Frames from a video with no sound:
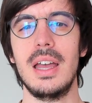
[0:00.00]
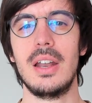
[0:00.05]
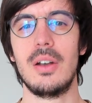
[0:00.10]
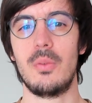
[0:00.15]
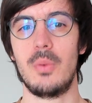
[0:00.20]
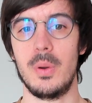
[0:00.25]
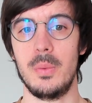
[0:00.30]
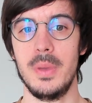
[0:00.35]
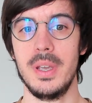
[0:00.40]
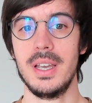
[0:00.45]

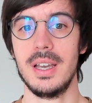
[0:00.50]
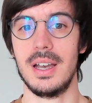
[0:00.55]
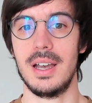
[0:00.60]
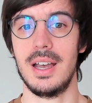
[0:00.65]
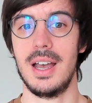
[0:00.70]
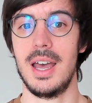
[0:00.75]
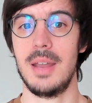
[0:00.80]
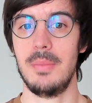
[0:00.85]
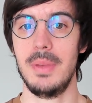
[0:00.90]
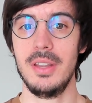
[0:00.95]
Rebecca
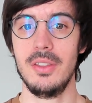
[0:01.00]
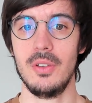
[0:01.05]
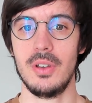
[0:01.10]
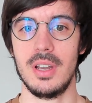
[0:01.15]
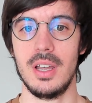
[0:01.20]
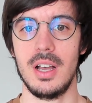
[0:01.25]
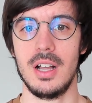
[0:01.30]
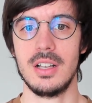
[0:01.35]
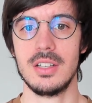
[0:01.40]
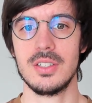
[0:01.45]
and Madonna
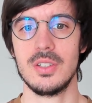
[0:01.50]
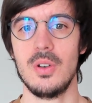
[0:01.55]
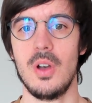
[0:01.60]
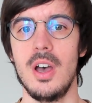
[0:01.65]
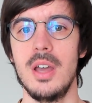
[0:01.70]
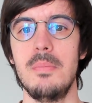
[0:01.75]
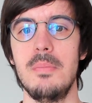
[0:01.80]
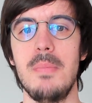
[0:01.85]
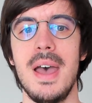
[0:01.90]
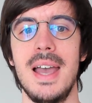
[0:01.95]
also
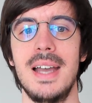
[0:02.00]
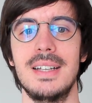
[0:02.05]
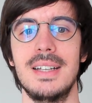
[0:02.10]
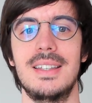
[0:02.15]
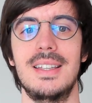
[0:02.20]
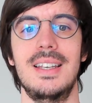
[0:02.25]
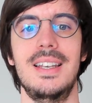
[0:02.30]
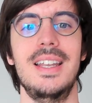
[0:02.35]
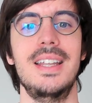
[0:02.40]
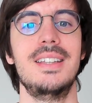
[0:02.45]
unpacked
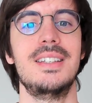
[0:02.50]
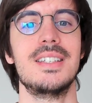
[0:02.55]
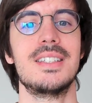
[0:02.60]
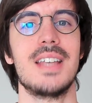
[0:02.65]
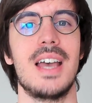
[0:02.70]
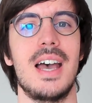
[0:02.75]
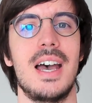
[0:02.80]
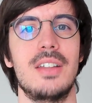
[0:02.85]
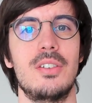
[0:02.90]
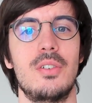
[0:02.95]
the latest
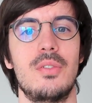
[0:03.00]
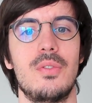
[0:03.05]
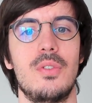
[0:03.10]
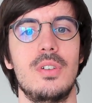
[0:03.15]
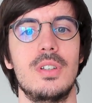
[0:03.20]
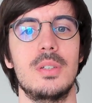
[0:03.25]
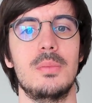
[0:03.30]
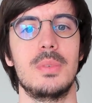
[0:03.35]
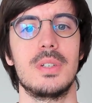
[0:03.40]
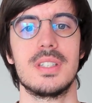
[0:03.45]
Android
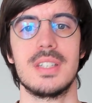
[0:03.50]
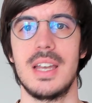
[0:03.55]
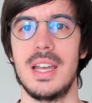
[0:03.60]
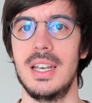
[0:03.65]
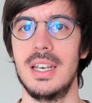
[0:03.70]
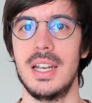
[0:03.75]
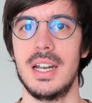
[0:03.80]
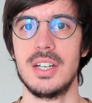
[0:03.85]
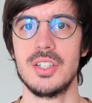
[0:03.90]
foldables and large